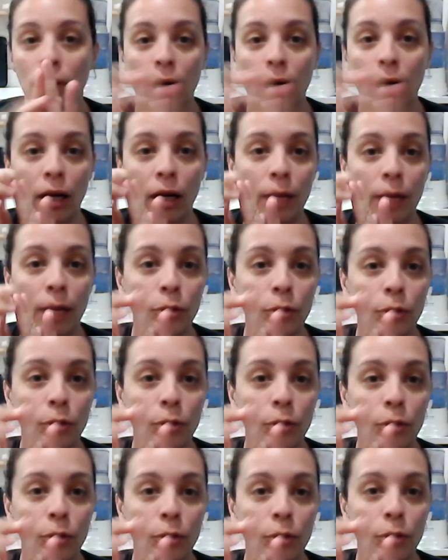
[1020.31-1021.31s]
I'm doing that
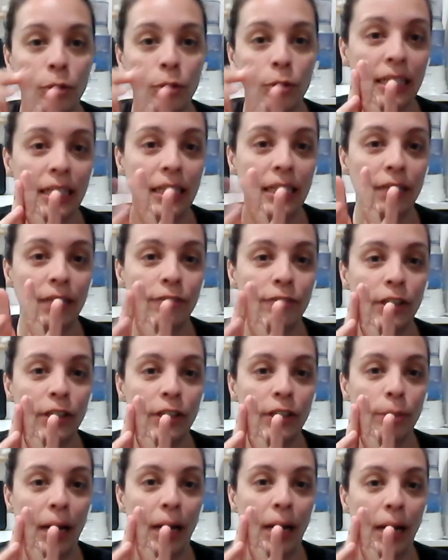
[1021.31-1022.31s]
technique, finger
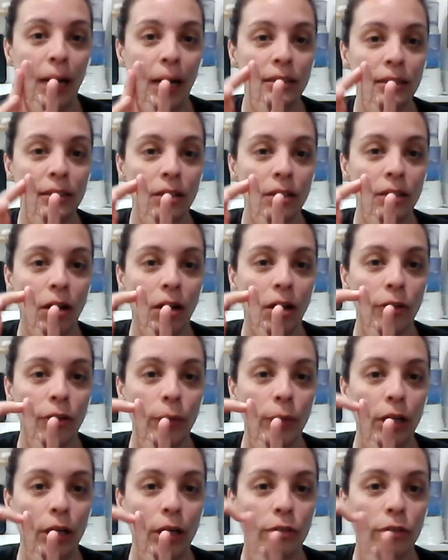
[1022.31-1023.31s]
pads all the way
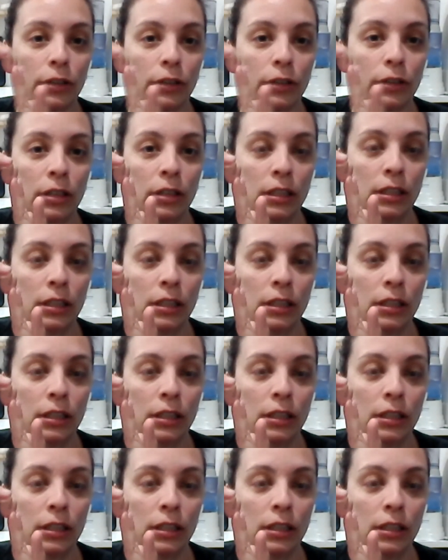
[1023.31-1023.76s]
over to